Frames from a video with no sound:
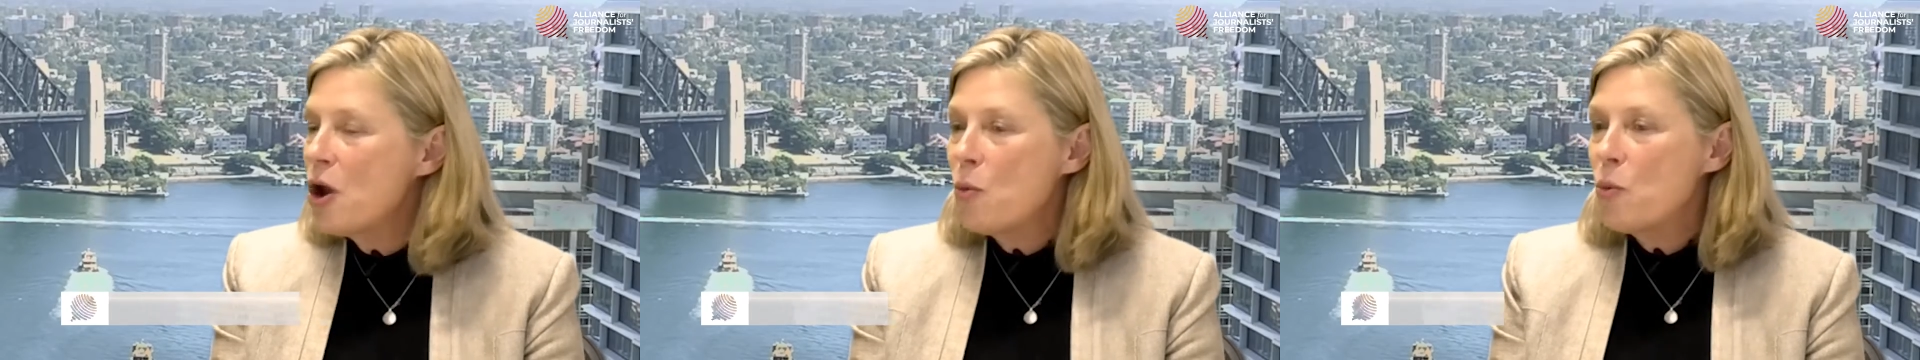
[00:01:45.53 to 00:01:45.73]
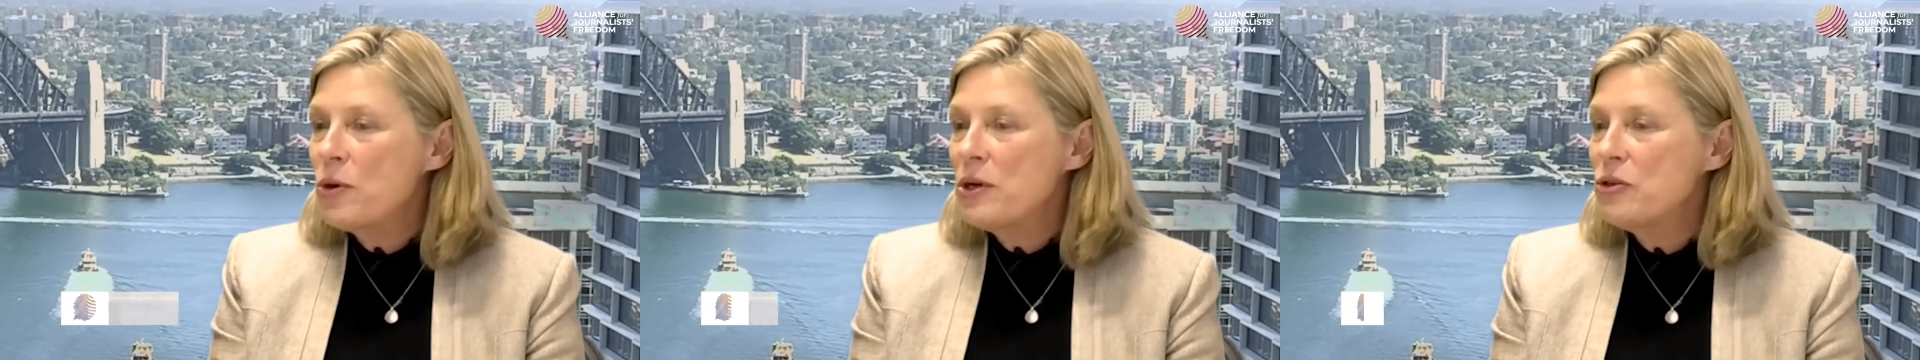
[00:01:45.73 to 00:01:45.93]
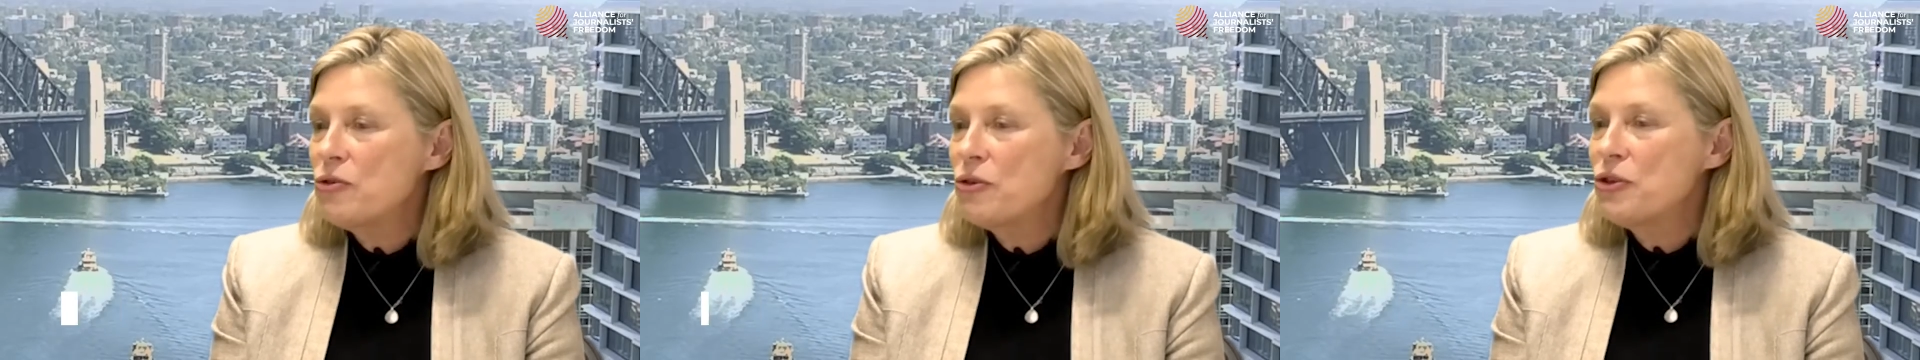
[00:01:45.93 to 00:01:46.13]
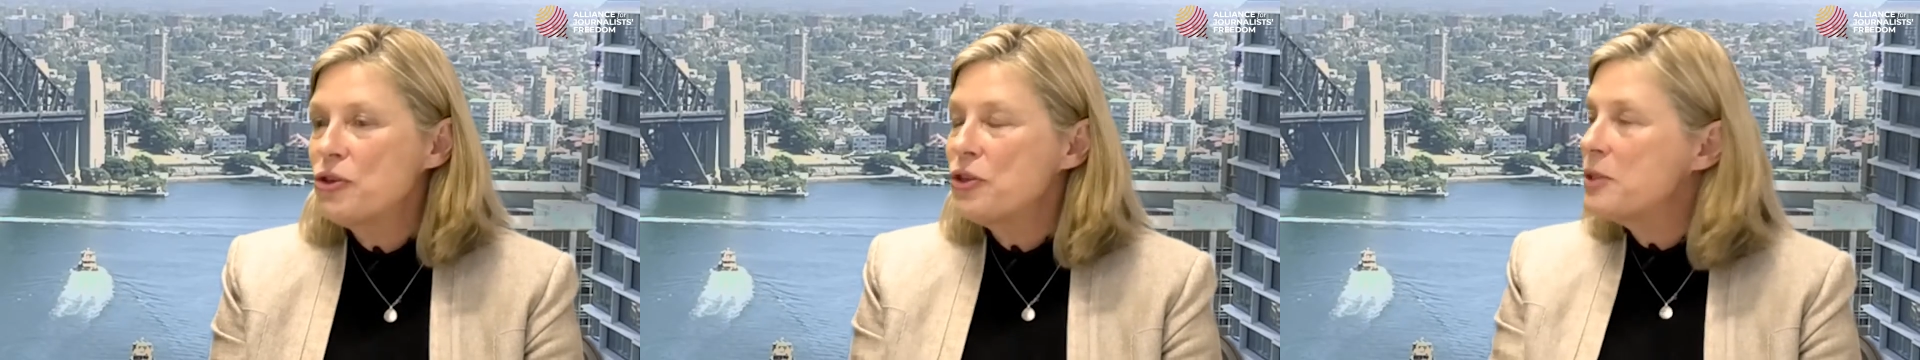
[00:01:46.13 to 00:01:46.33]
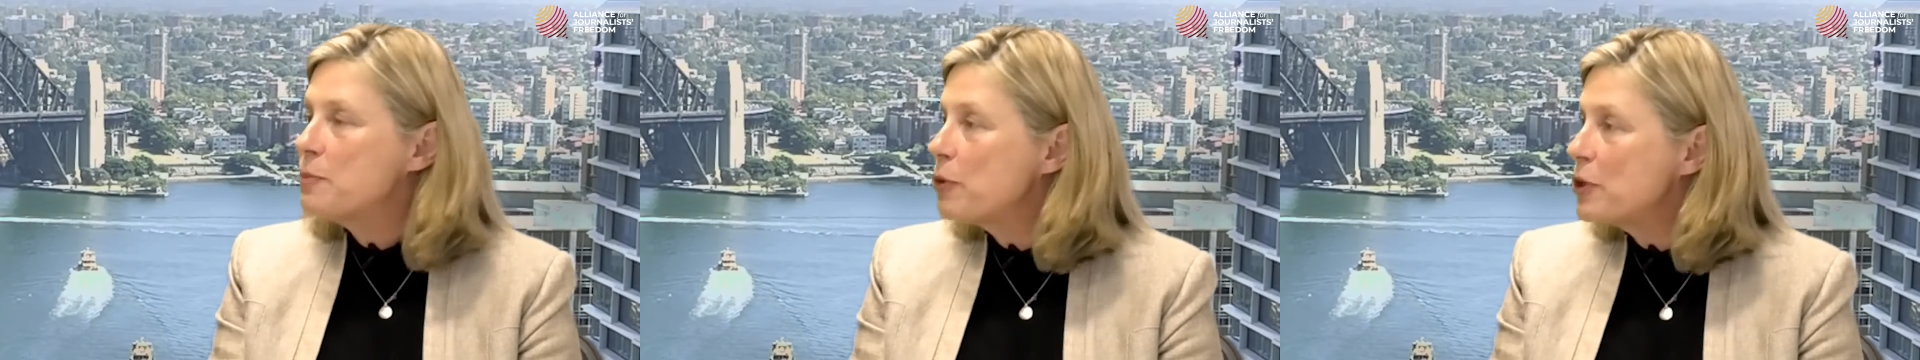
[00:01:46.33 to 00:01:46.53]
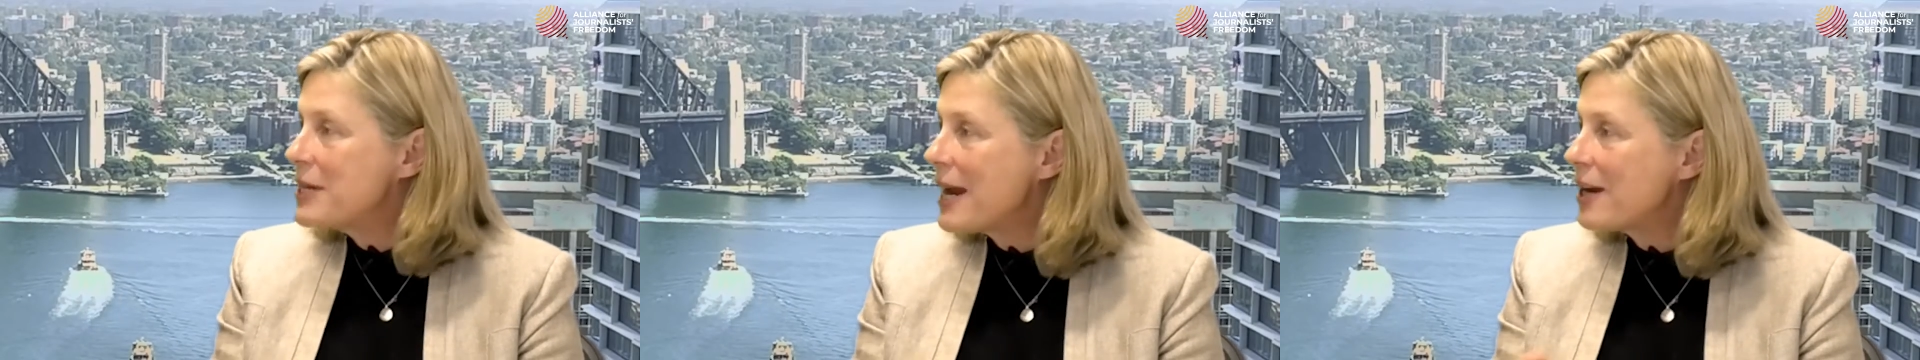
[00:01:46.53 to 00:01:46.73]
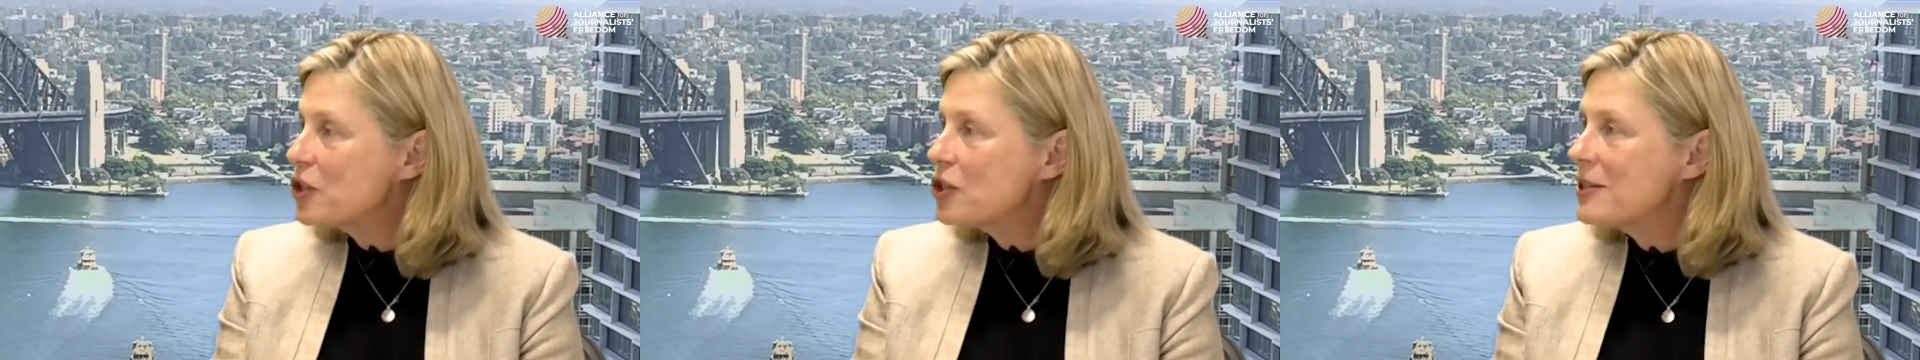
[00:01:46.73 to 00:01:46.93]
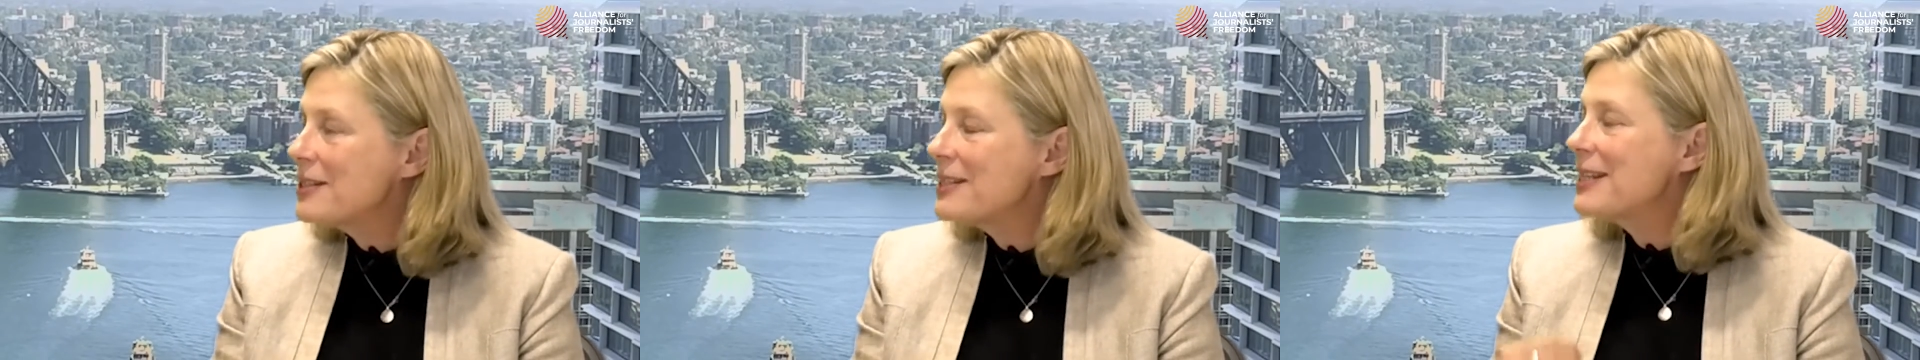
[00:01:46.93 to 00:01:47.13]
would introduce protections,